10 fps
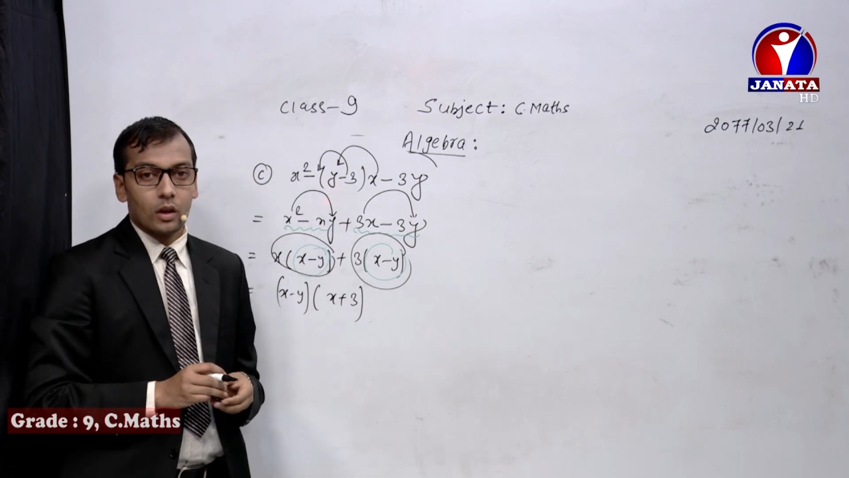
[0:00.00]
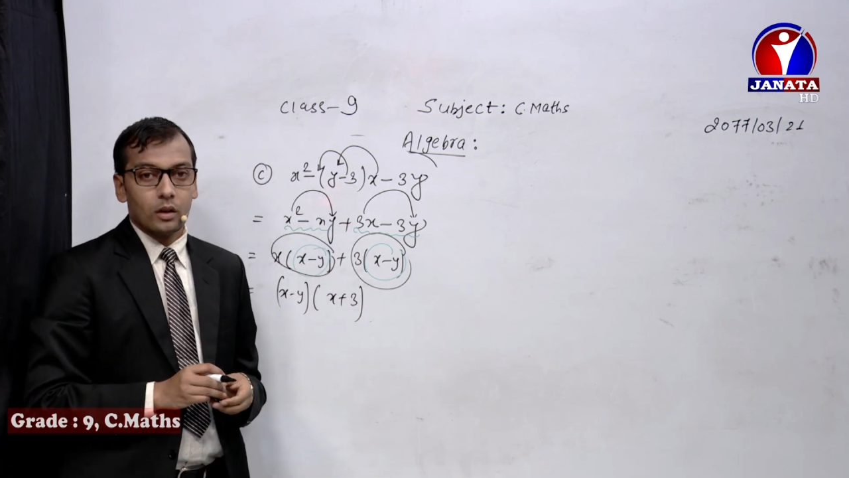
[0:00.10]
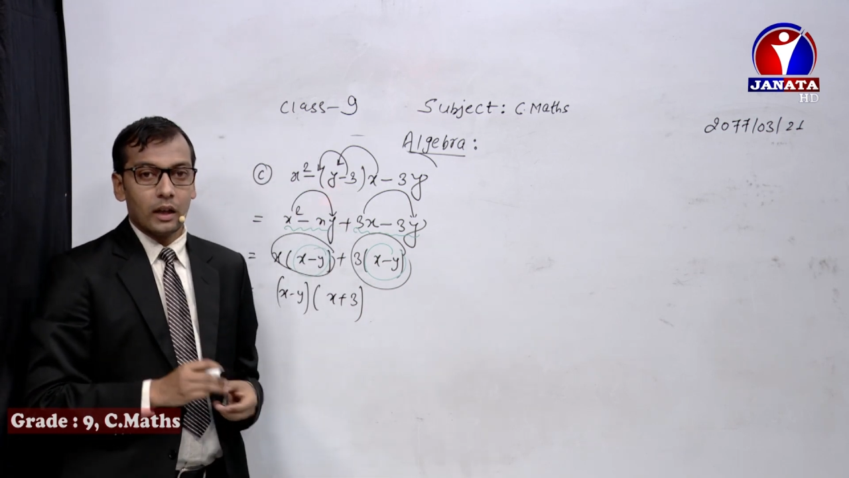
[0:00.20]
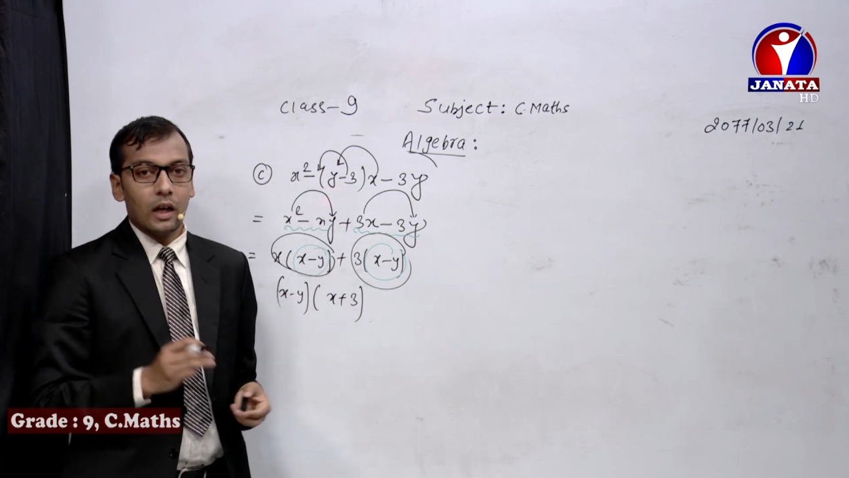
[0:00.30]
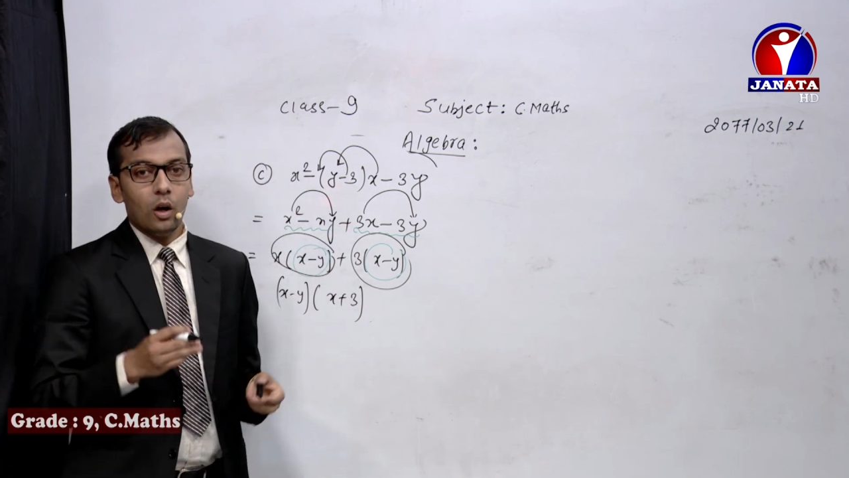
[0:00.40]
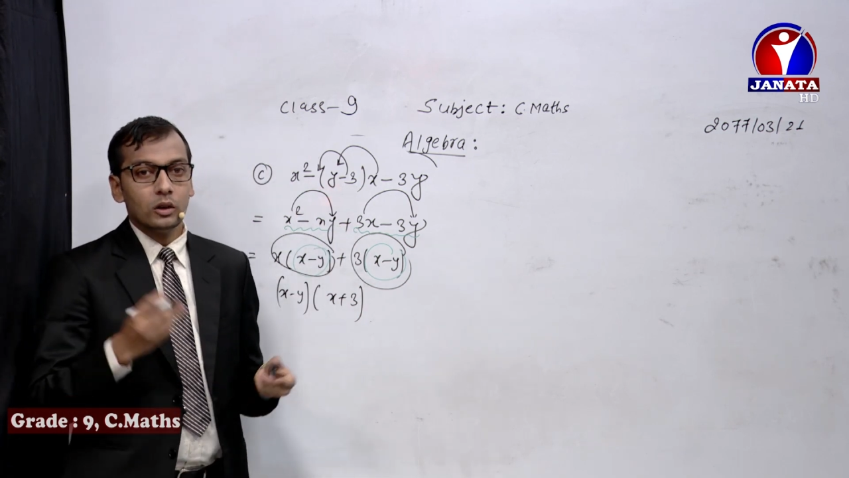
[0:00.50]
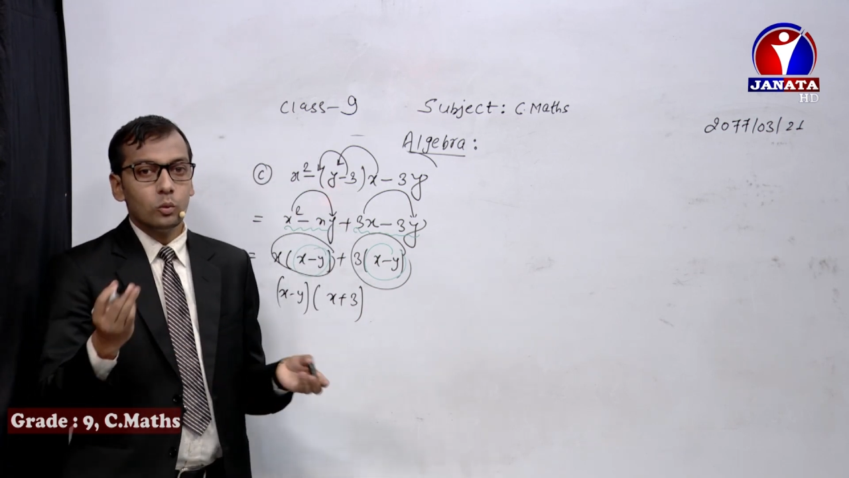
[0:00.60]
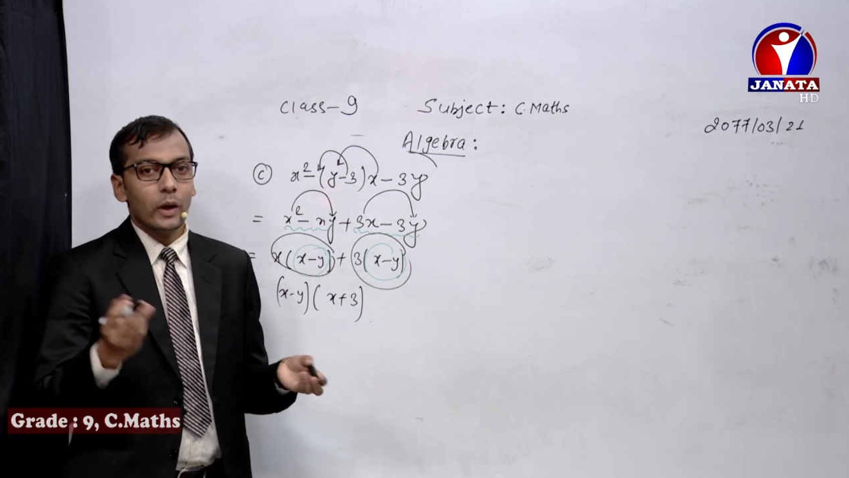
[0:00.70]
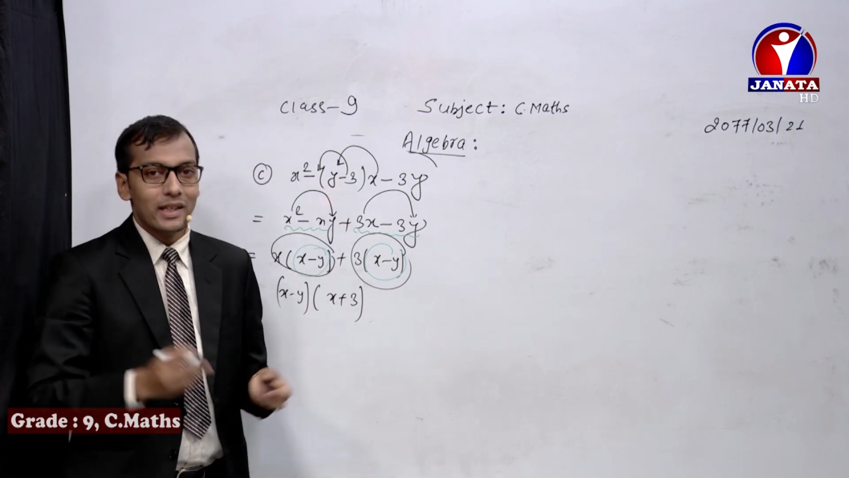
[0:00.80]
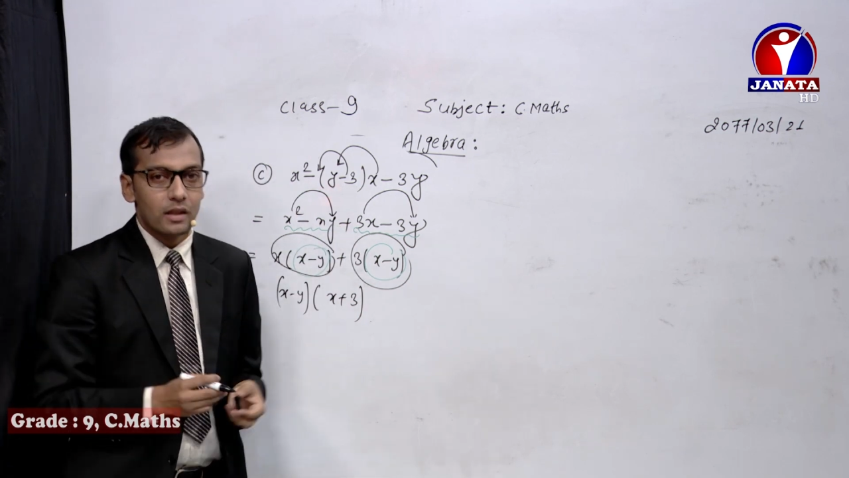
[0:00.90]
There are other
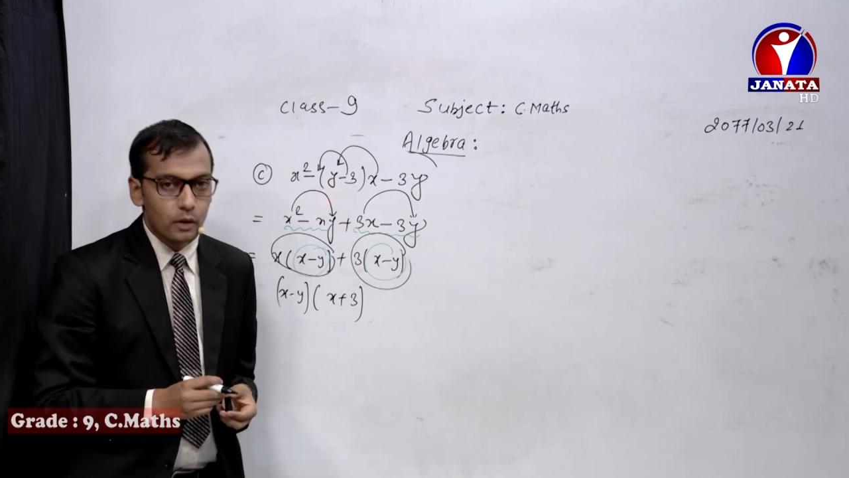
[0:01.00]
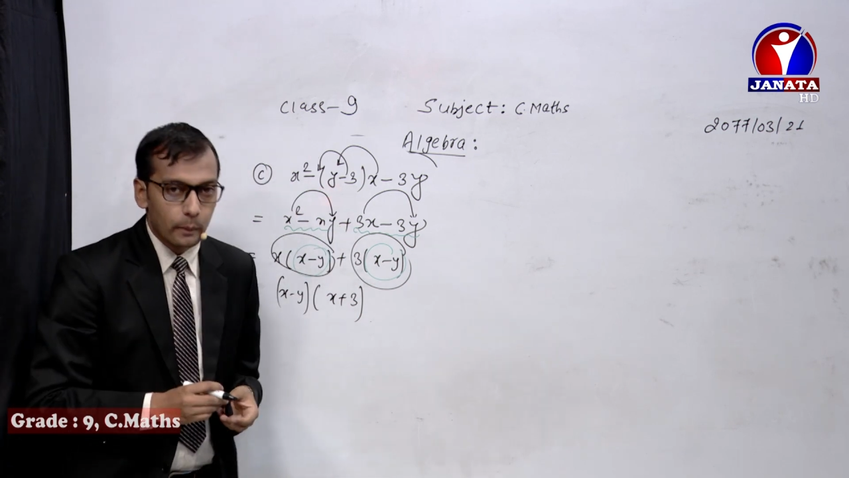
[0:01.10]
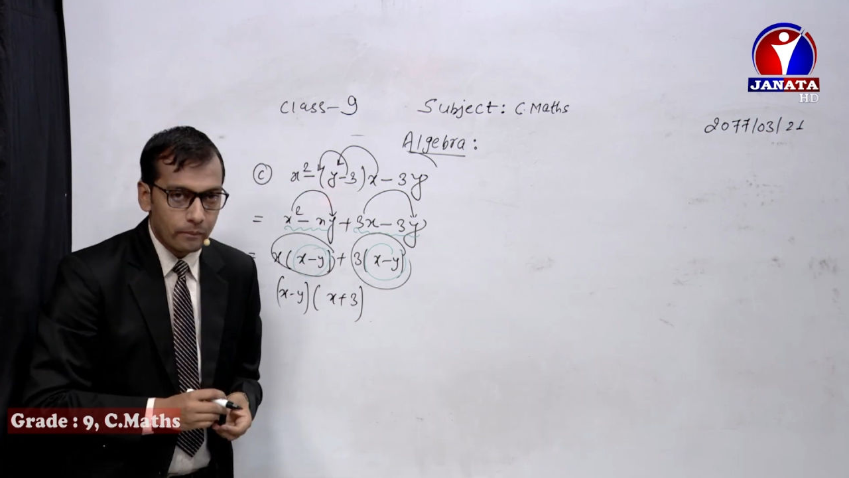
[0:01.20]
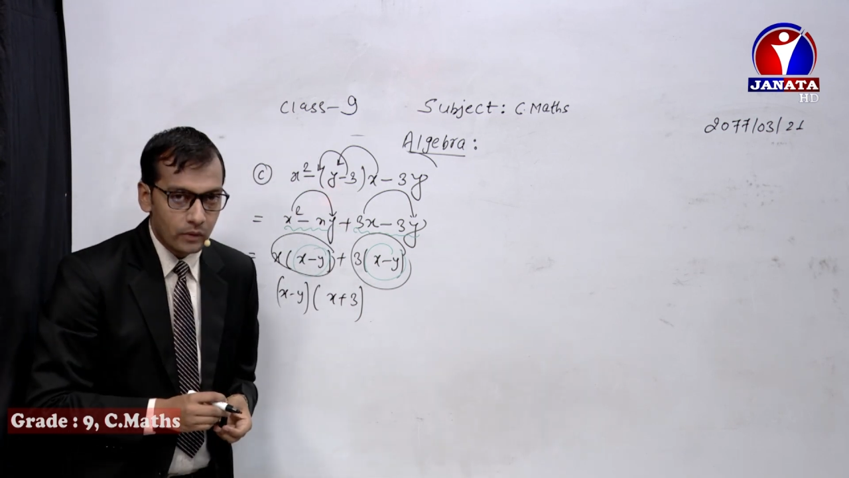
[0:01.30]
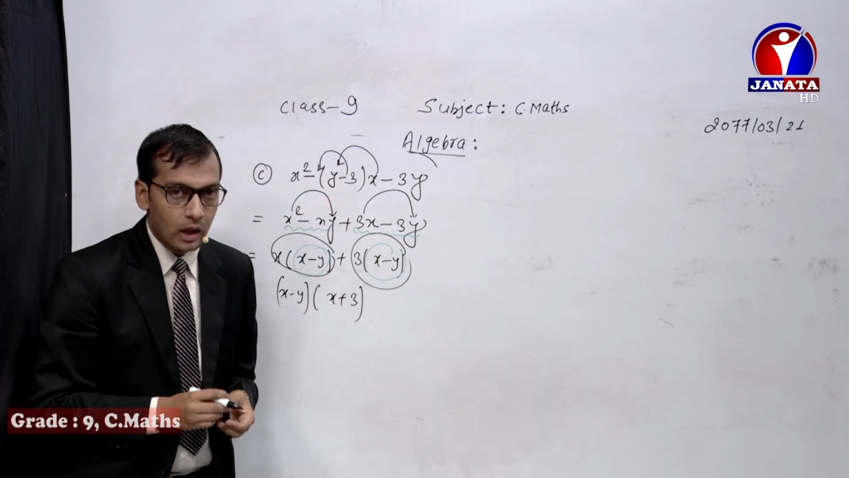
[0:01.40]
ways, there